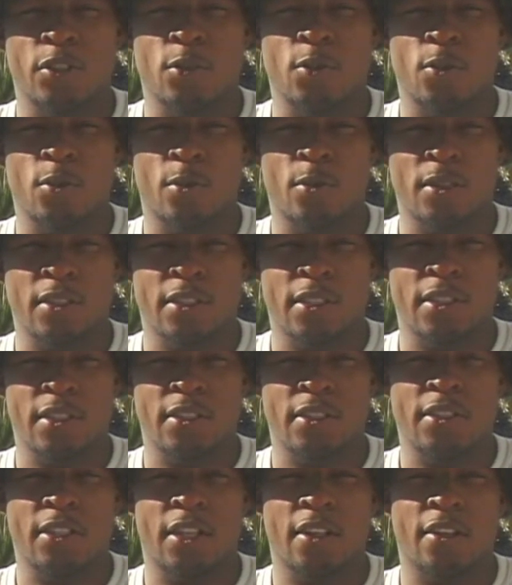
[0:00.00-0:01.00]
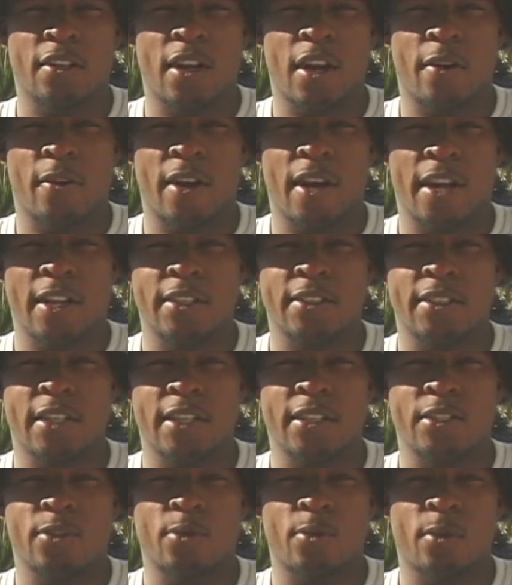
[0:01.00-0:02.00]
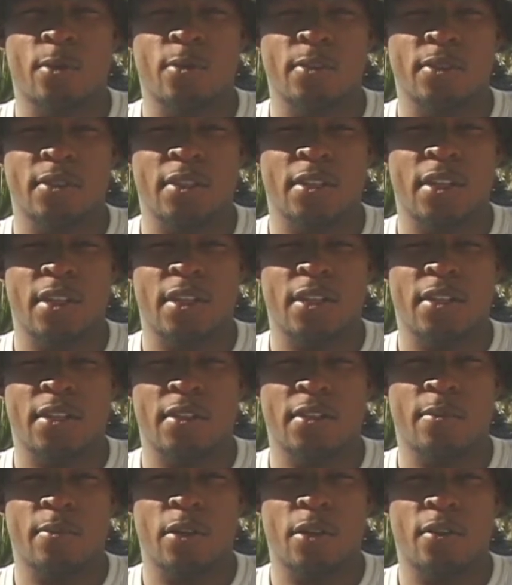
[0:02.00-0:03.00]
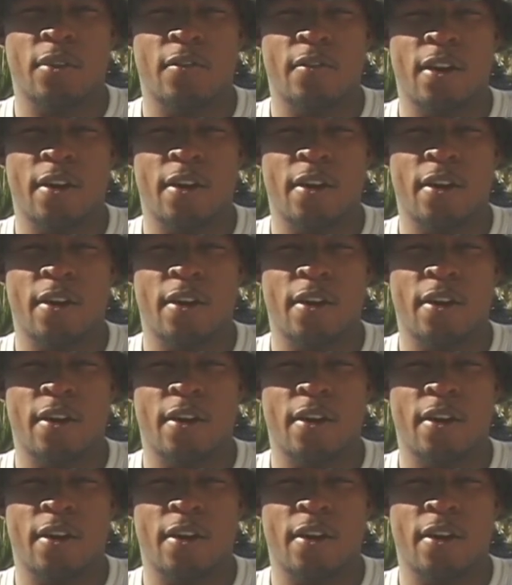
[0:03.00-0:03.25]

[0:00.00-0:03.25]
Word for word: tour was in southern Iraq, second tour was in the middle of